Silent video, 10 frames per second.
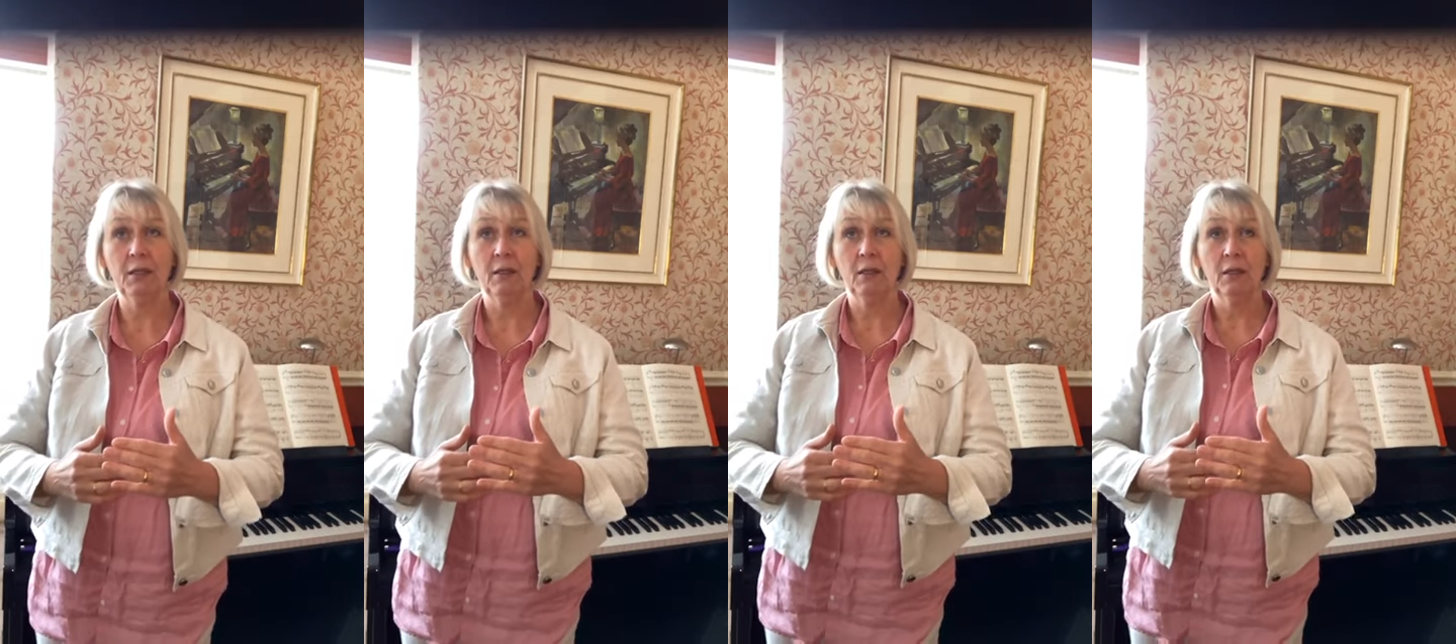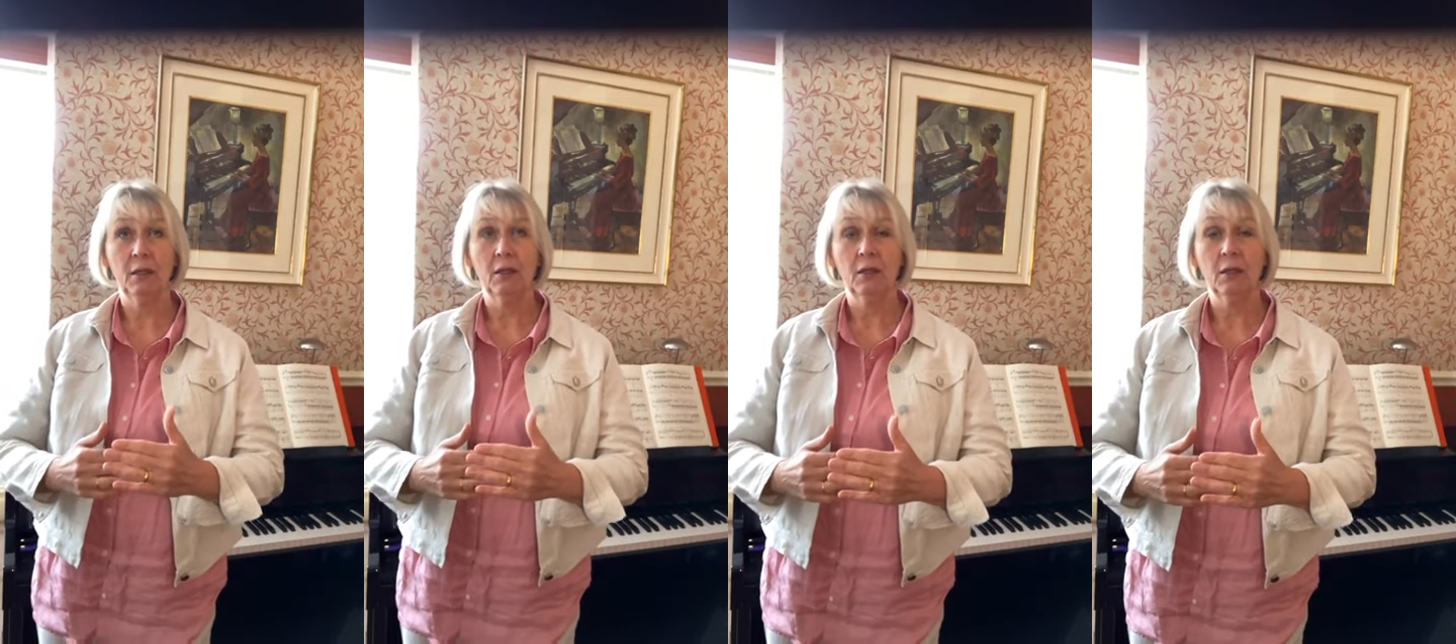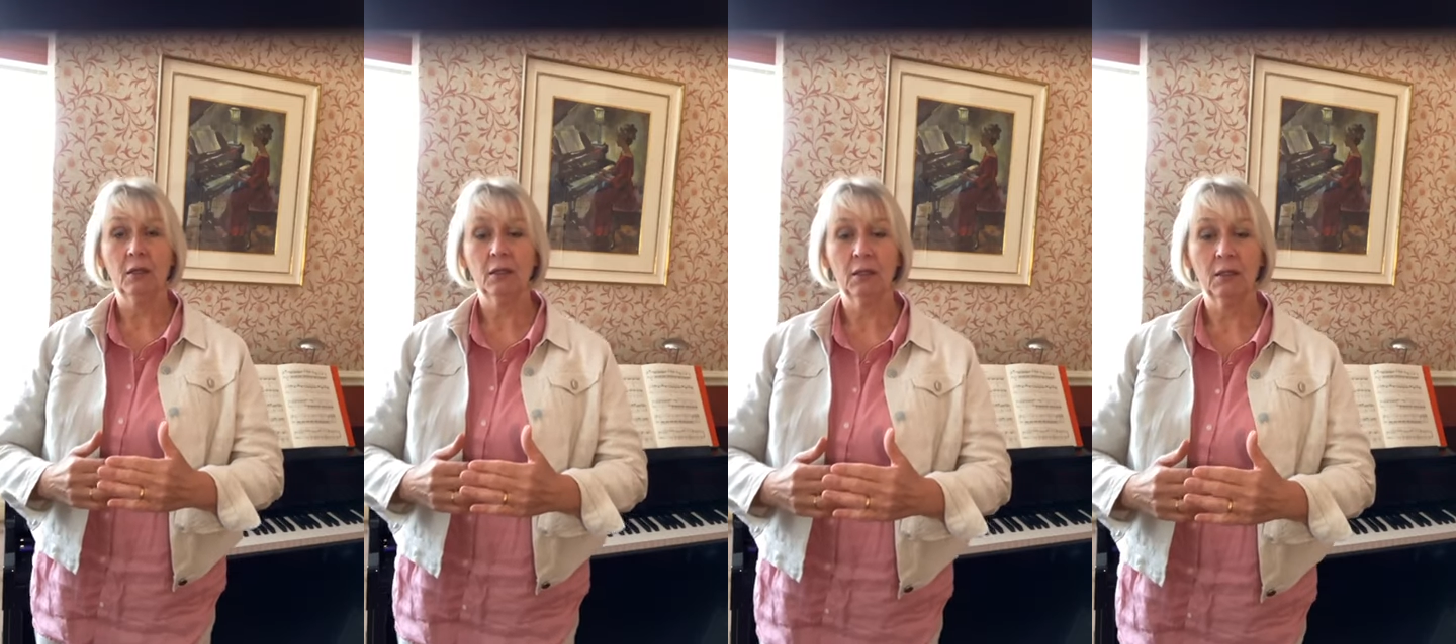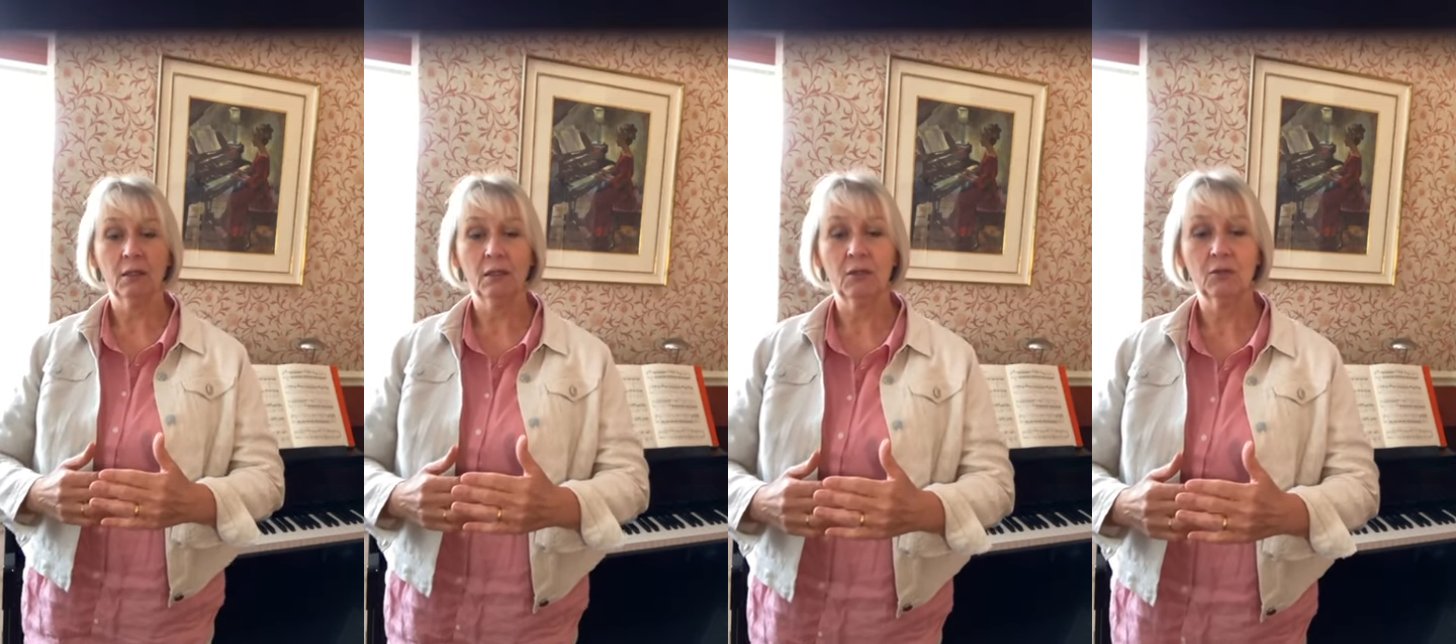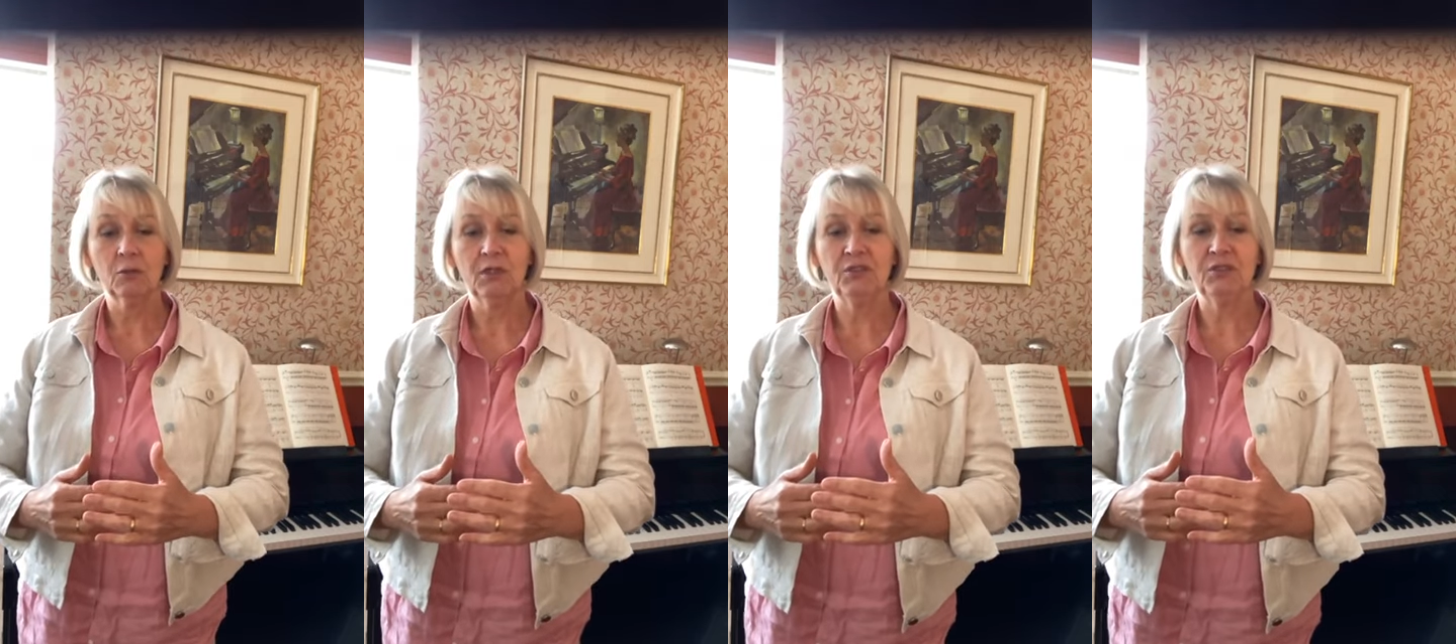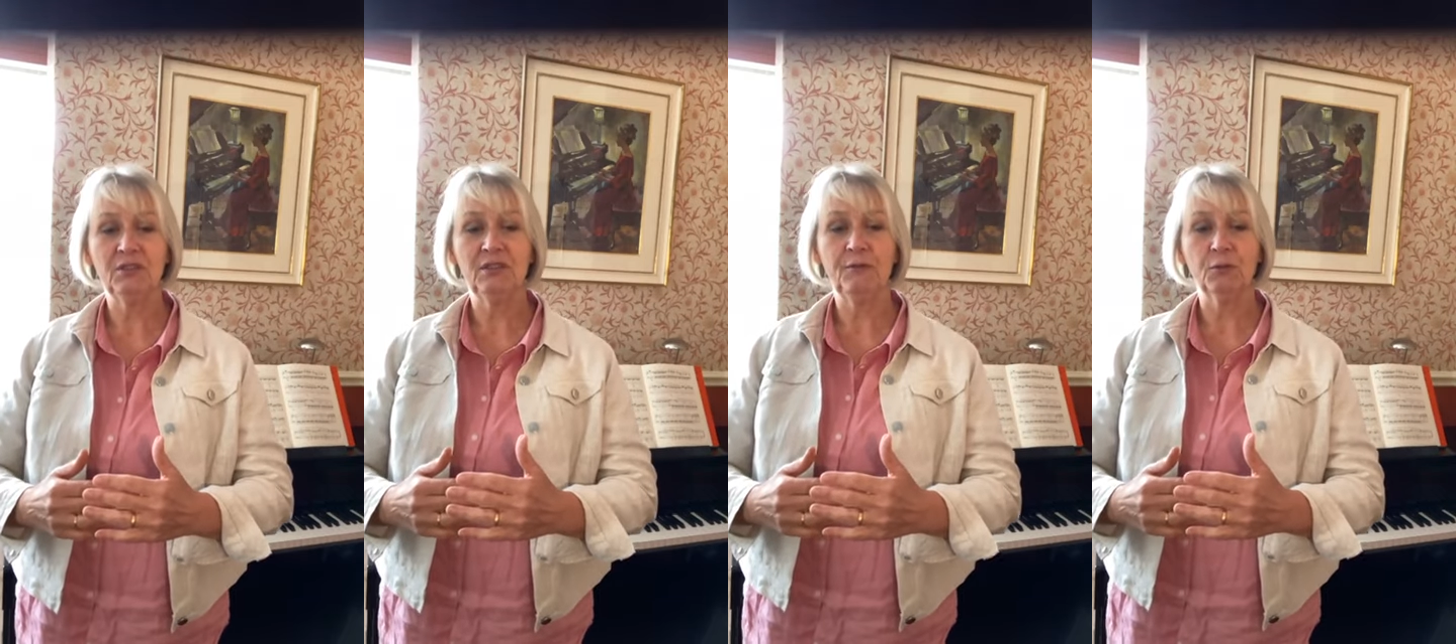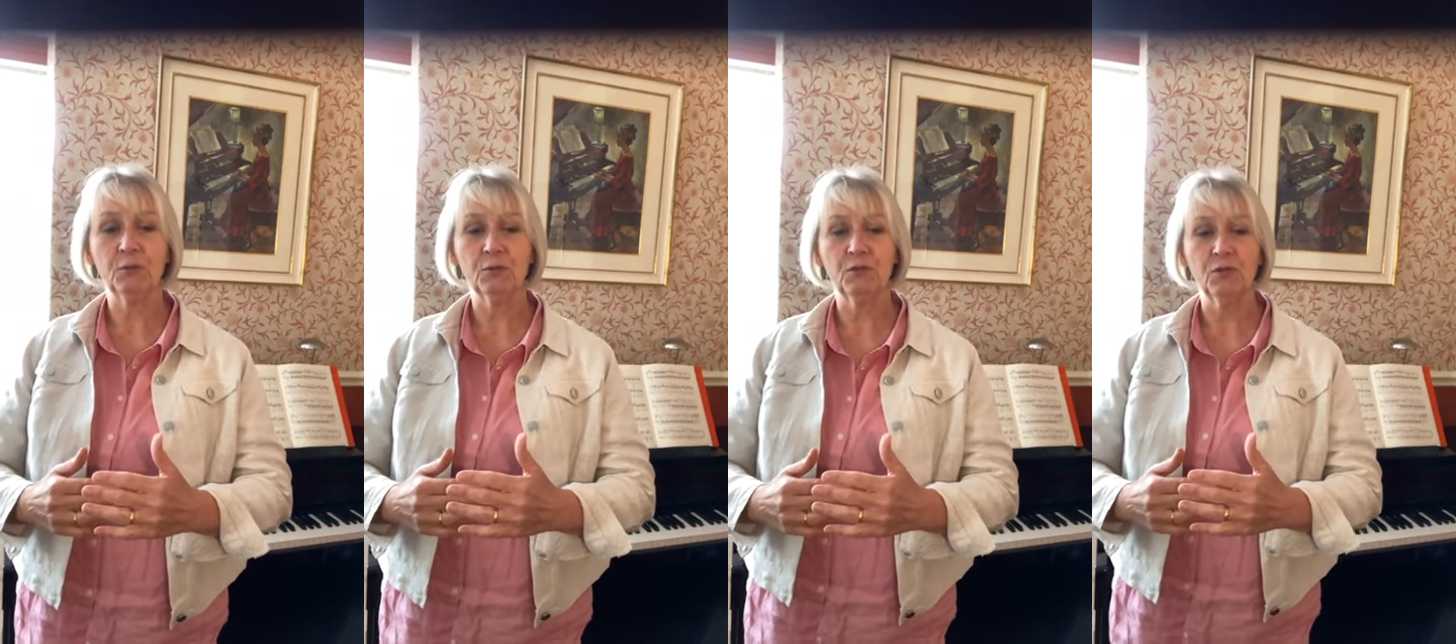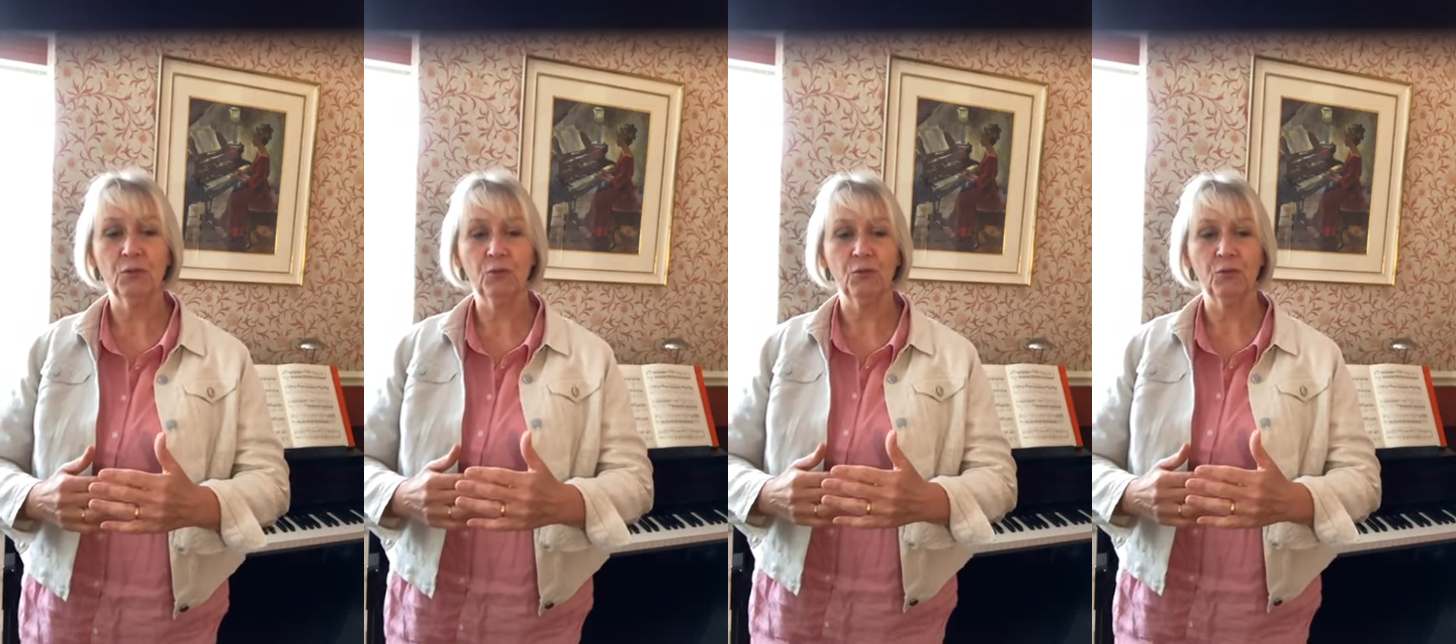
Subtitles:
bit. It's quite difficult